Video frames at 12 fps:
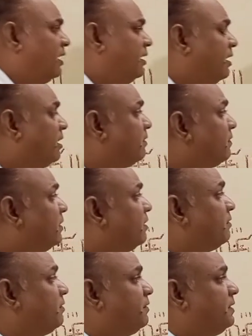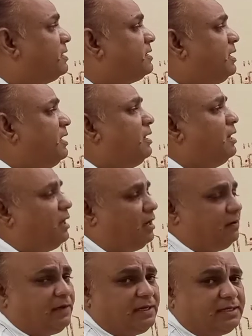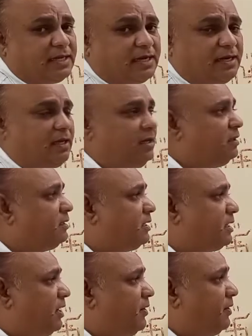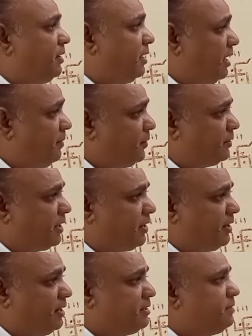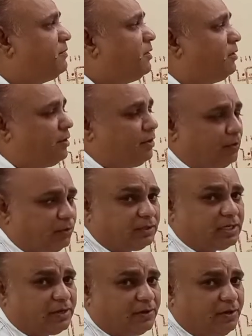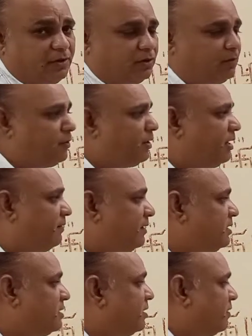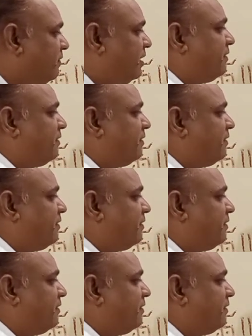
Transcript: Now, we will see how exactly the hypothyroidism or low thyroid hormone levels will